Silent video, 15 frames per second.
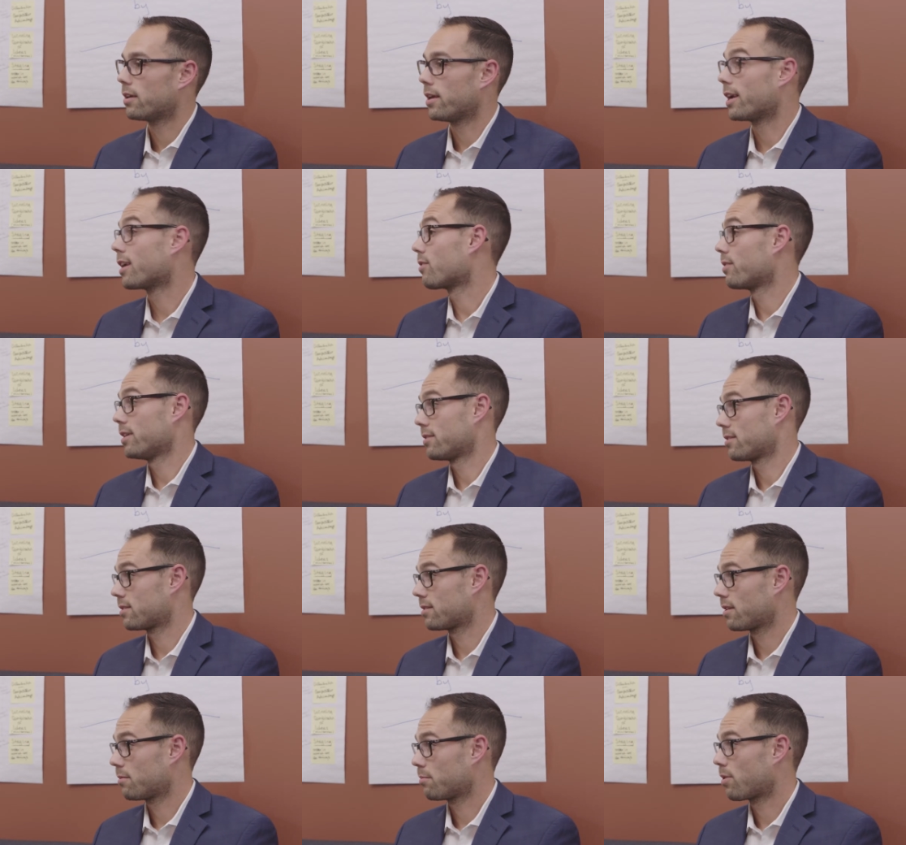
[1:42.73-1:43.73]

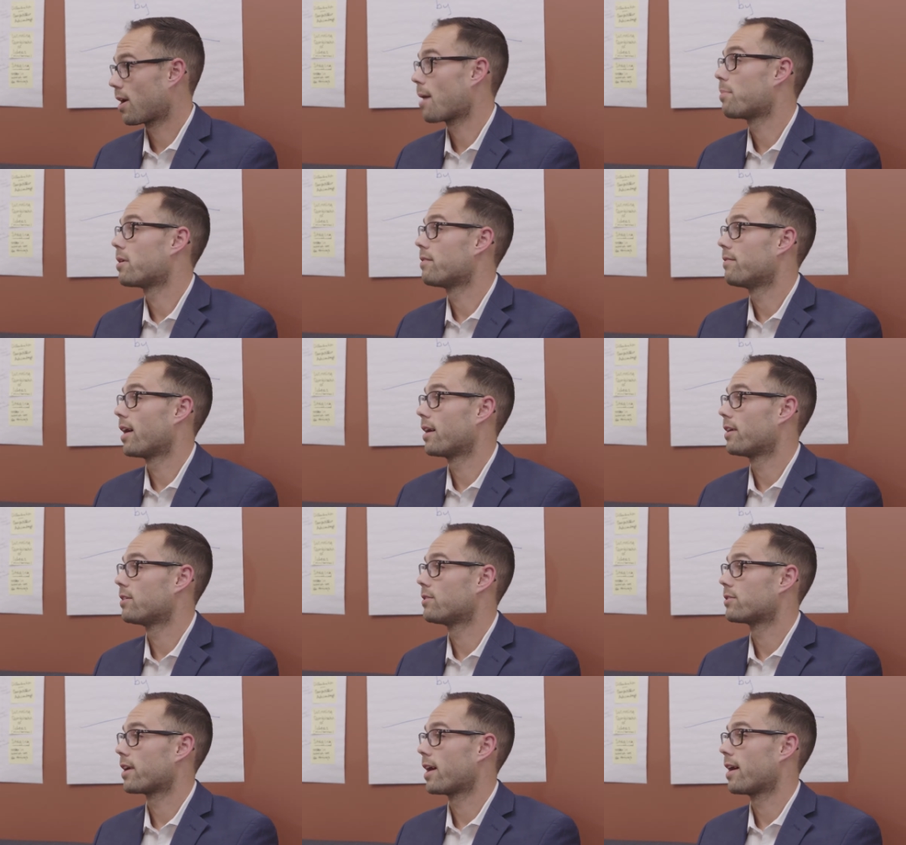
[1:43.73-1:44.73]
increased property
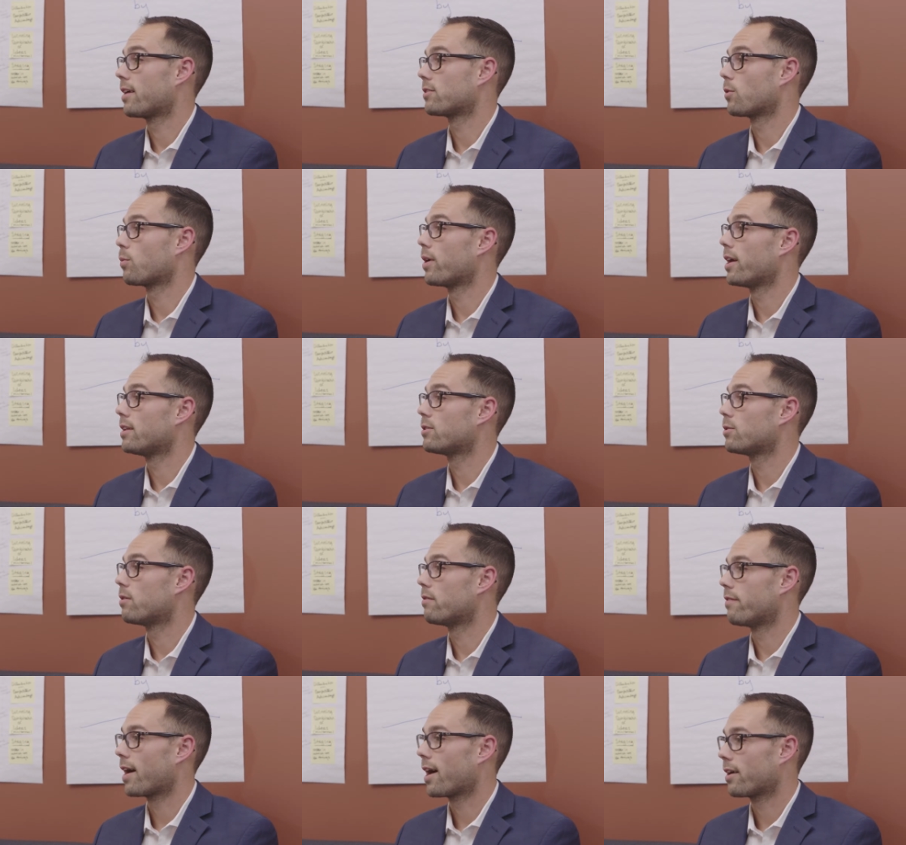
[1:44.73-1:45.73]
values as a way to
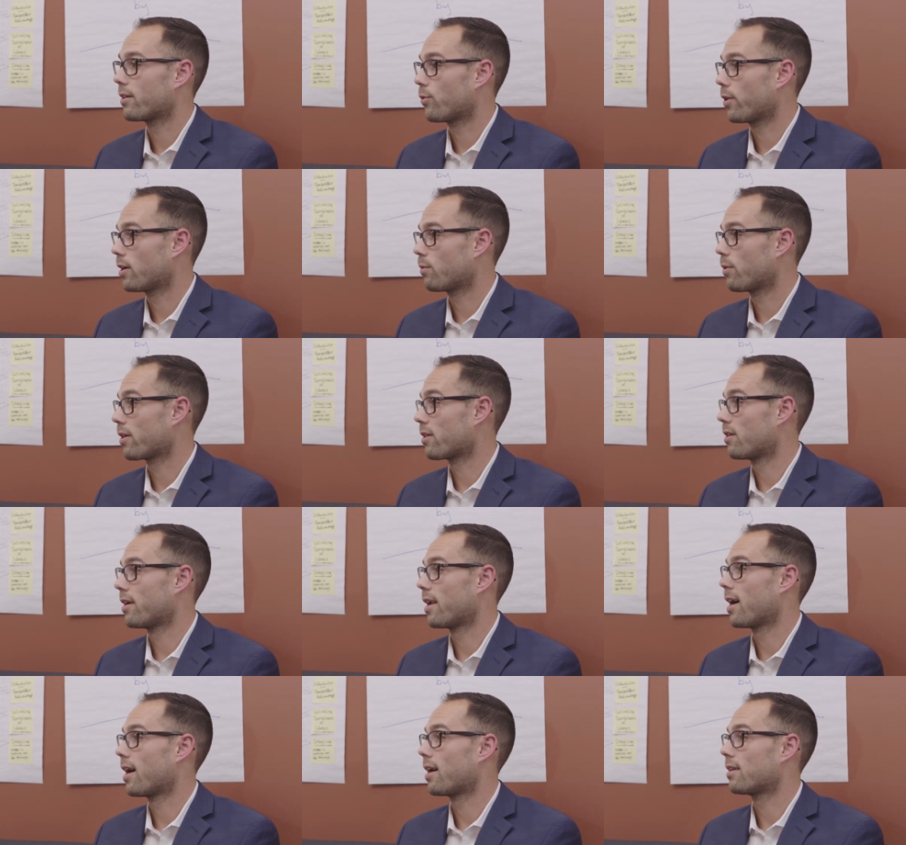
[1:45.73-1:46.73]
evaluate whether or
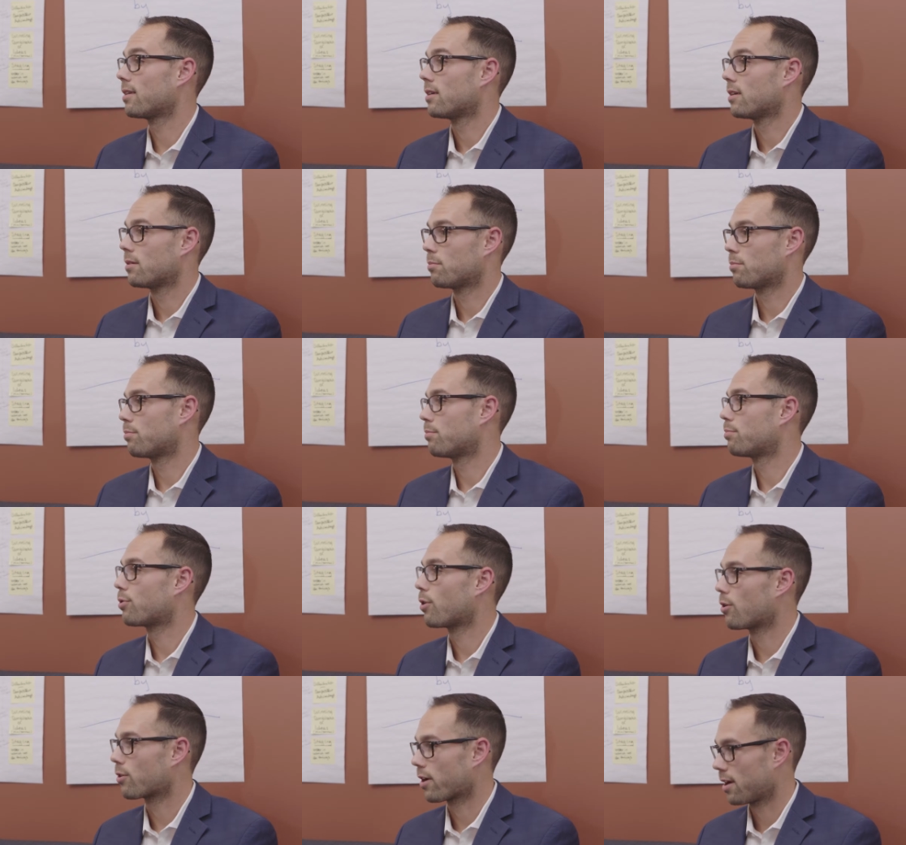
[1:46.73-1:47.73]
not
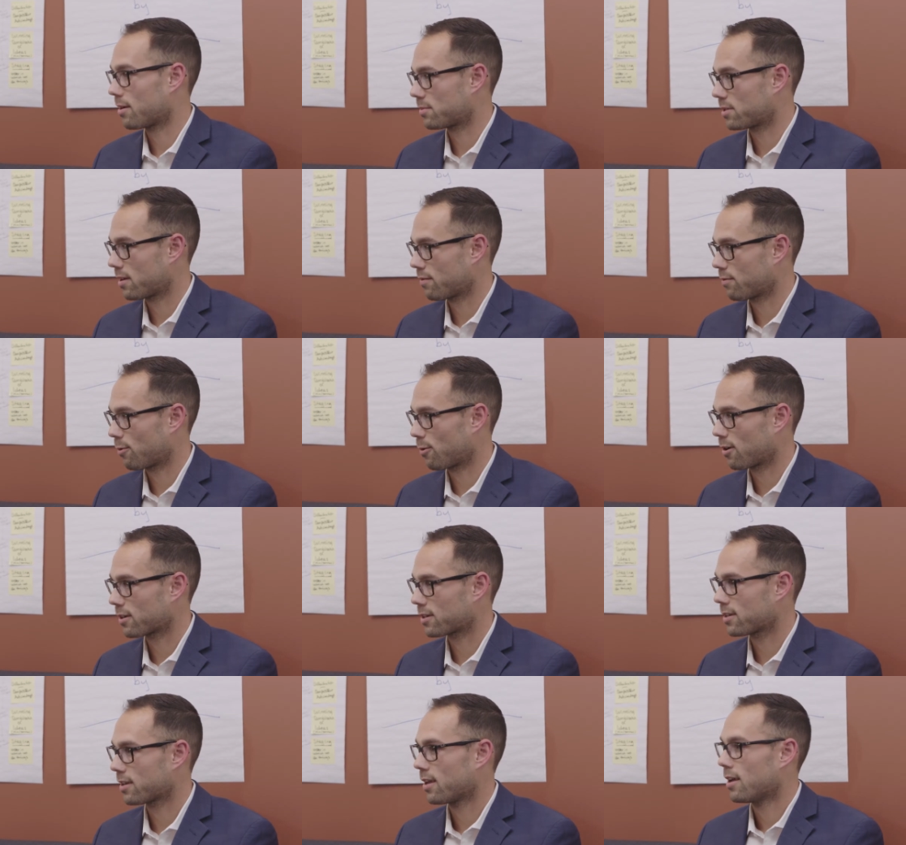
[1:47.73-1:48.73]
programs have
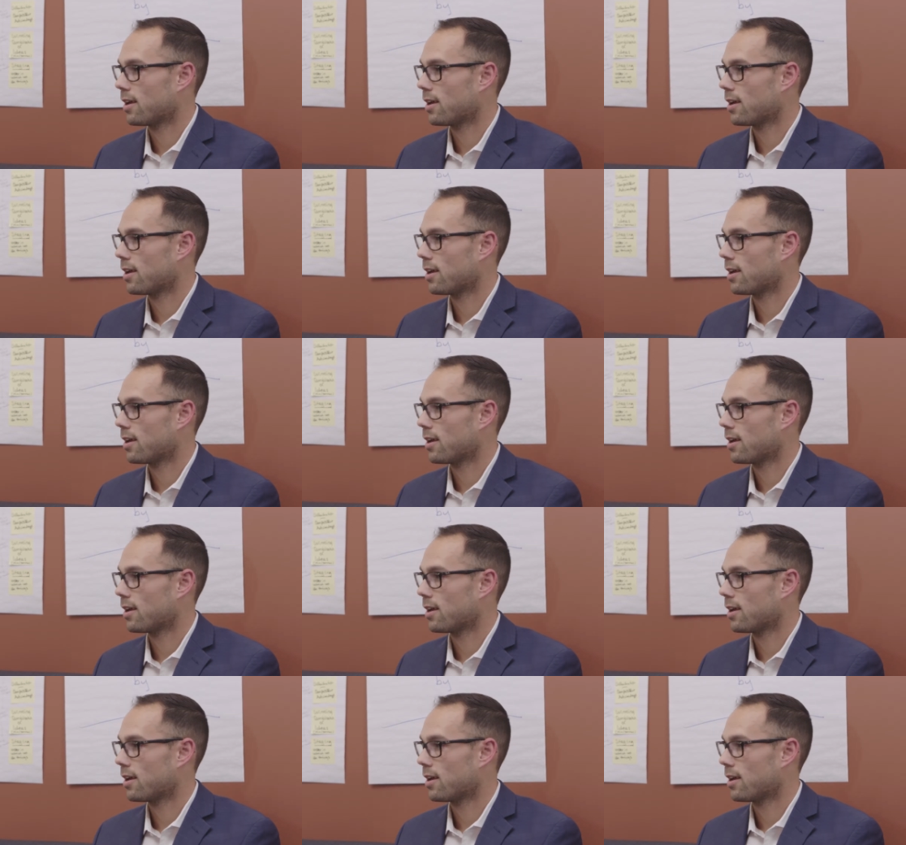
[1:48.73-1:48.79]
worked.